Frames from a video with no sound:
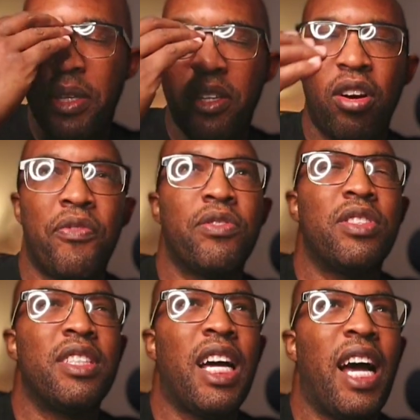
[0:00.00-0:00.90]
careful to
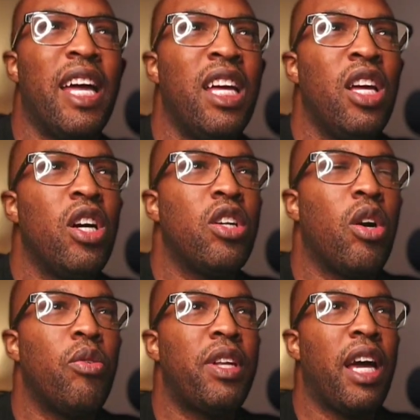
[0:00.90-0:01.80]
not
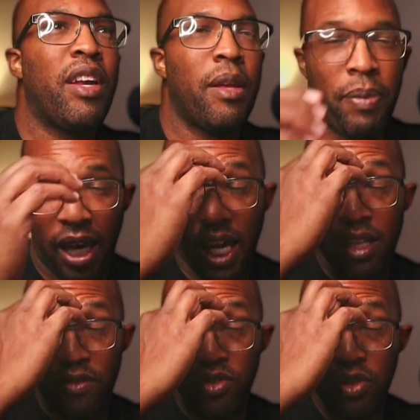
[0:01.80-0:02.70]
go down a path
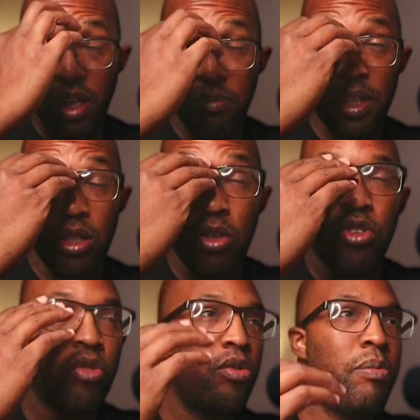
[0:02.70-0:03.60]
of trying to be no
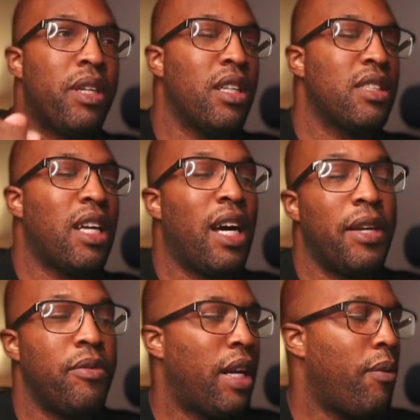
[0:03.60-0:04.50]
guru, because I
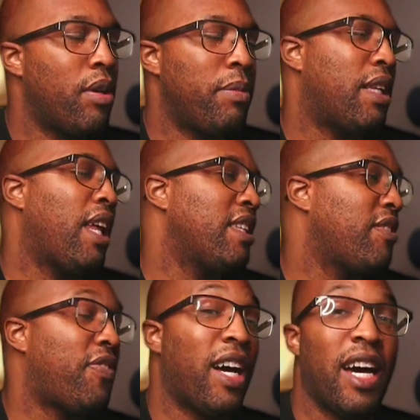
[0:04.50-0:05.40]
do not want to be
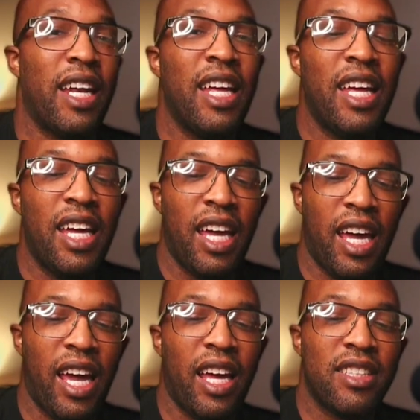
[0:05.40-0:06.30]
classified
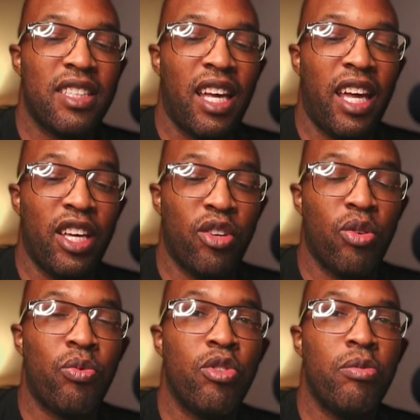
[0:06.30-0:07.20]
as a
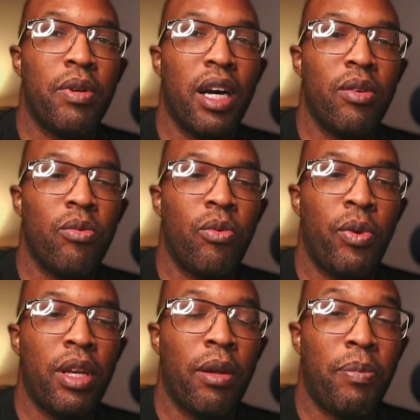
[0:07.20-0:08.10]
guru. But
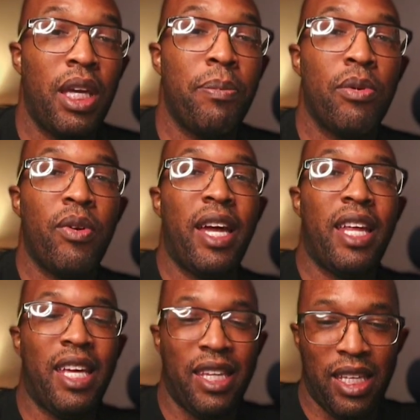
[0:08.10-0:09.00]
when the people
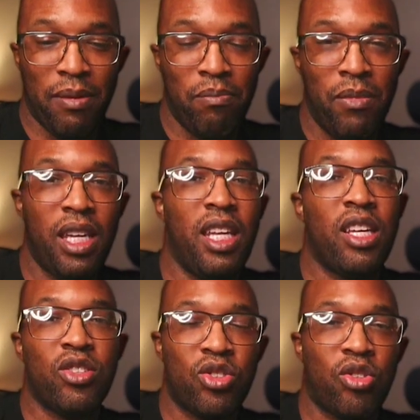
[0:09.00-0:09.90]
in the
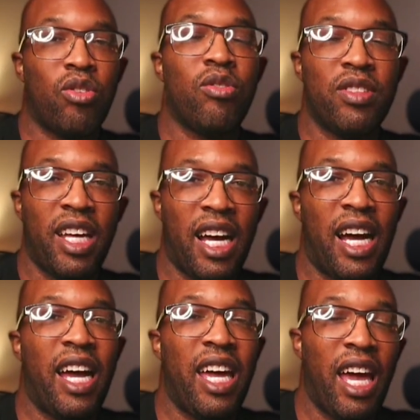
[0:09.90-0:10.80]
immediate circle that
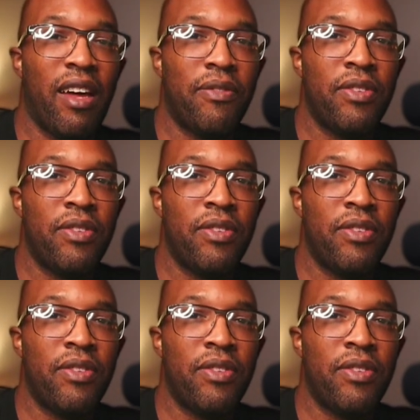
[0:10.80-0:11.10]
I have